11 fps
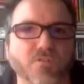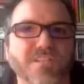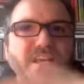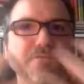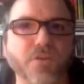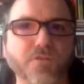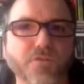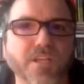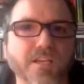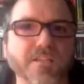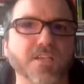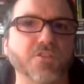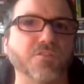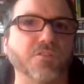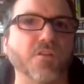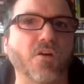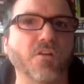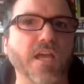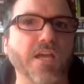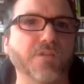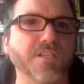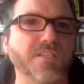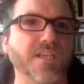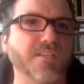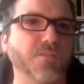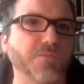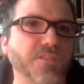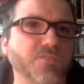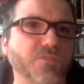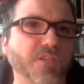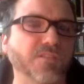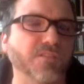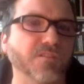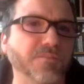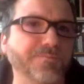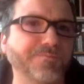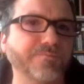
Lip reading: Self-organization in all areas has to be strengthened.